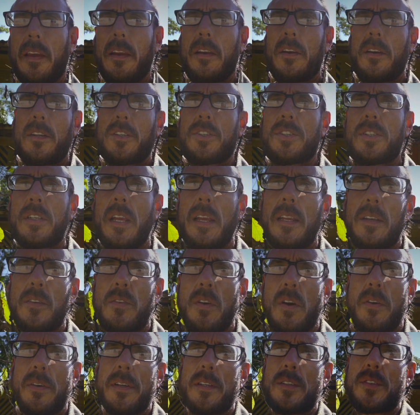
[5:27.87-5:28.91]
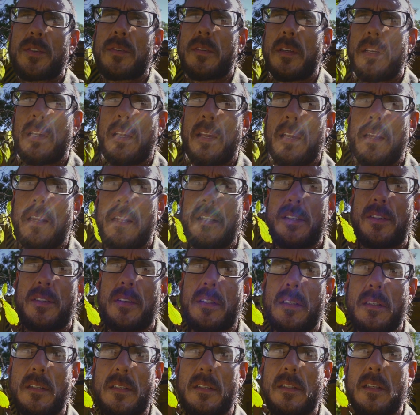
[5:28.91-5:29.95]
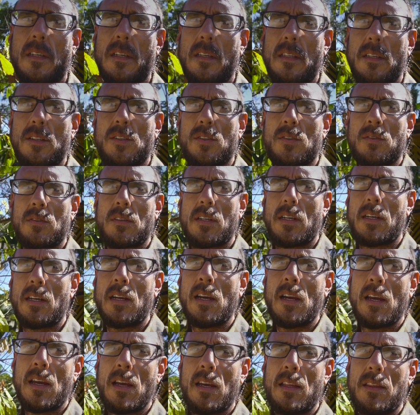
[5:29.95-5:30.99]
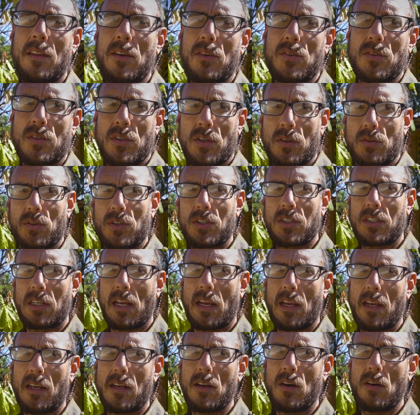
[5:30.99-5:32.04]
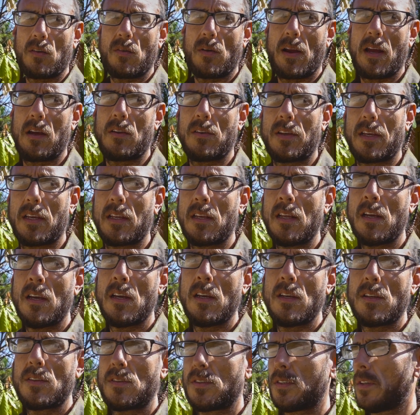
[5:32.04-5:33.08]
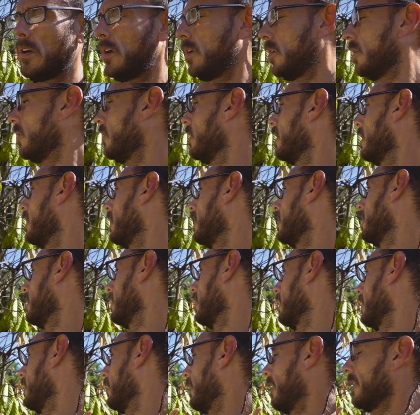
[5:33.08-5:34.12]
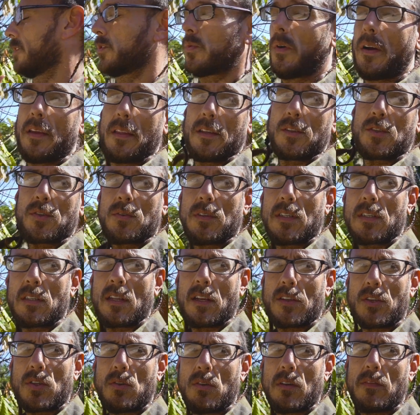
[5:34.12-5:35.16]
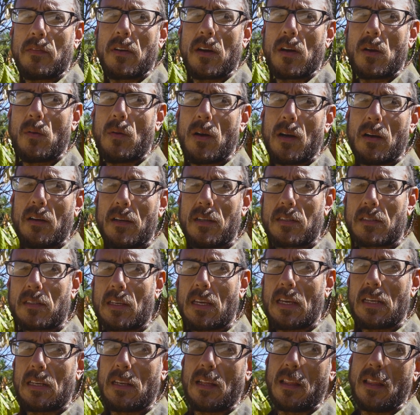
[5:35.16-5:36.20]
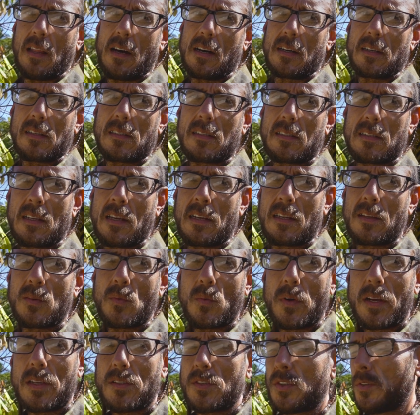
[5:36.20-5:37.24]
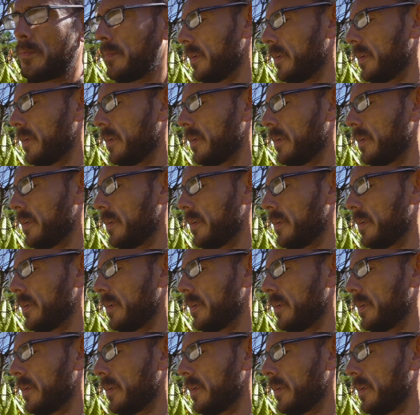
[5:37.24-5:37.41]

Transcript: they are a shade growing tree. And as you can see, this tree, there's no shade around it. So that's why this tree's not doing very well. It's getting a lot of sun, way too